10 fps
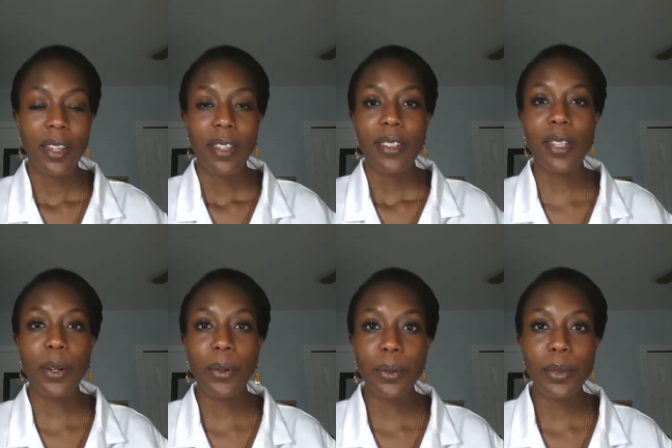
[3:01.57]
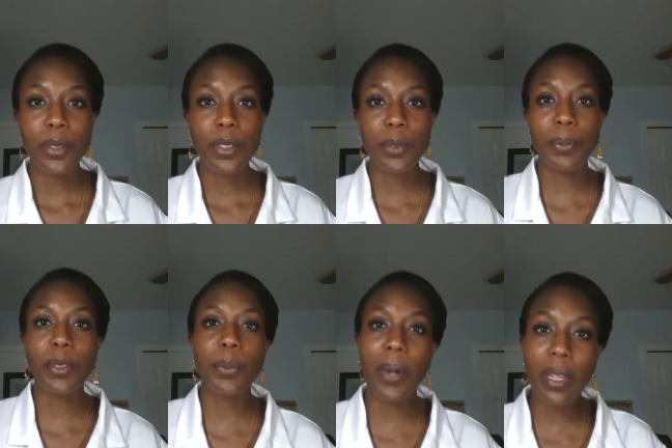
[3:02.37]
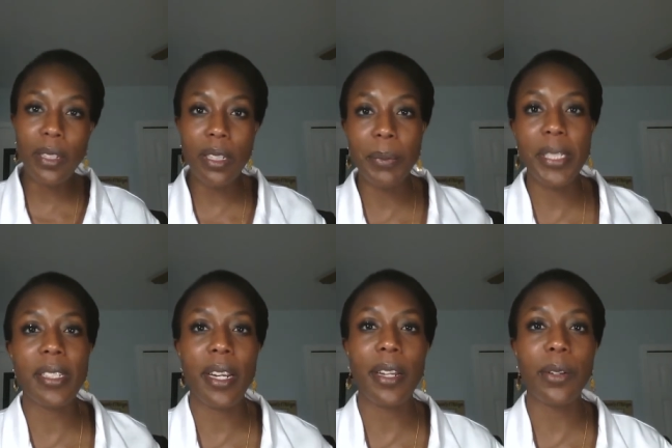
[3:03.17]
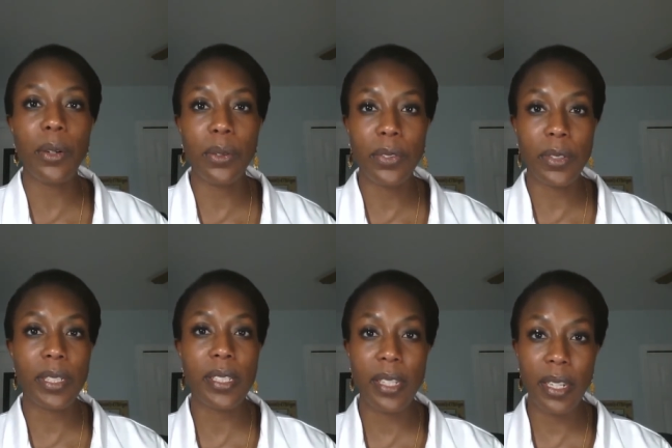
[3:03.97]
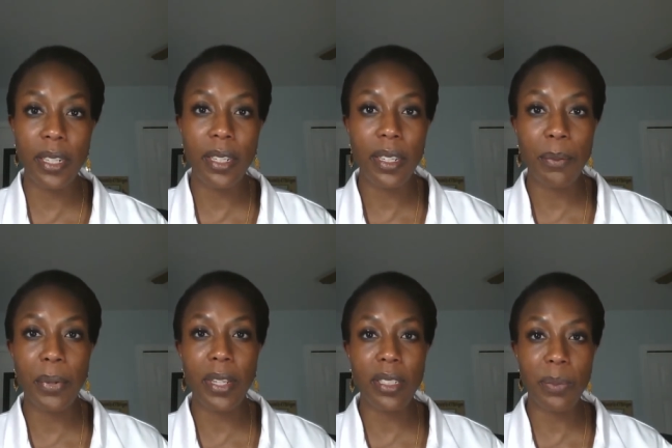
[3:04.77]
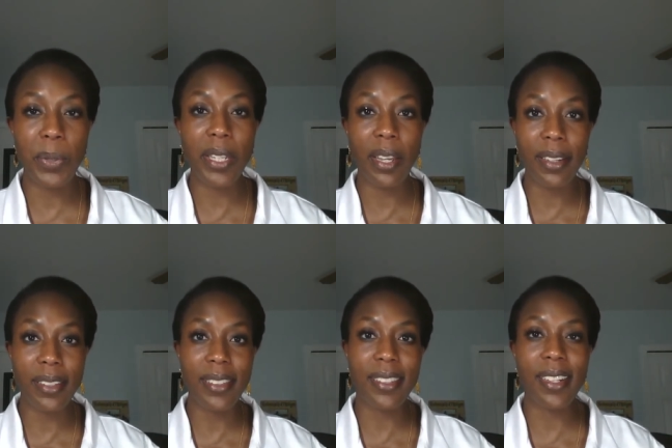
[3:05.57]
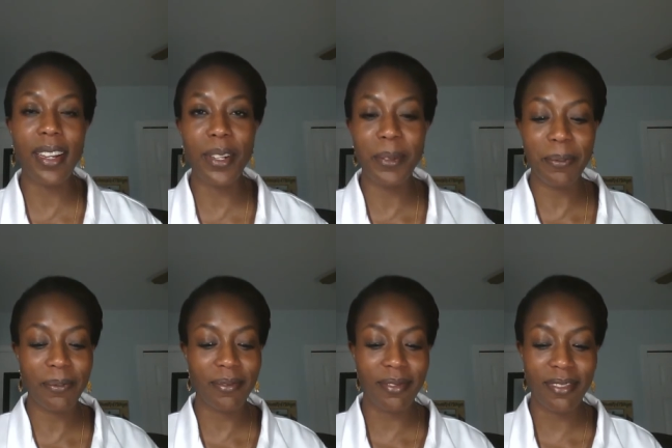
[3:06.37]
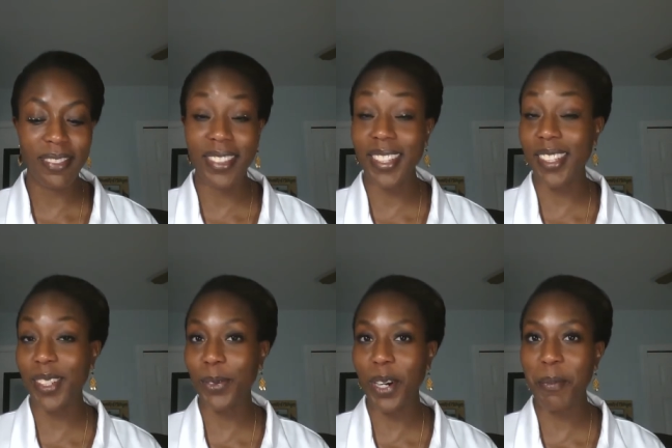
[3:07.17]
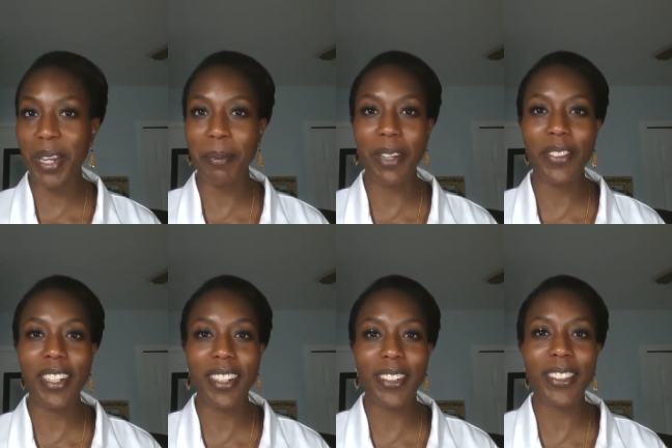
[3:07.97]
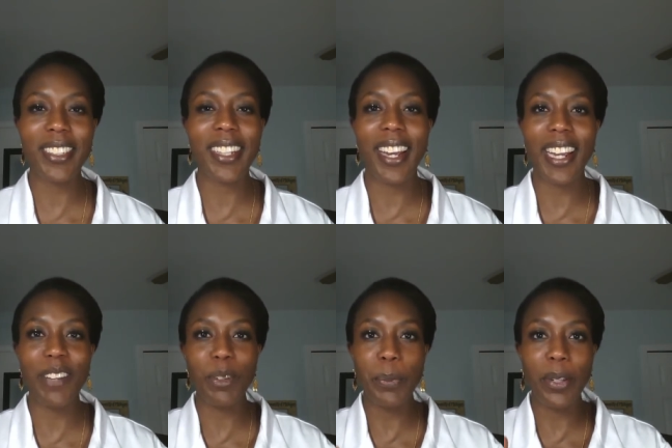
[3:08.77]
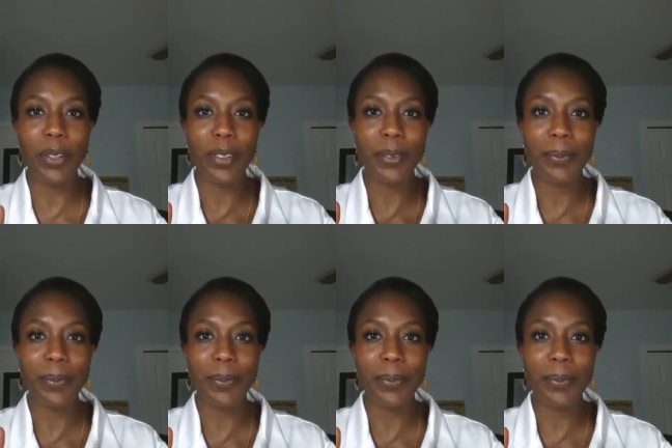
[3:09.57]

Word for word: So you're, you're probably going to be standing over a sink, but because um, this is where I make my videos, I have a bowl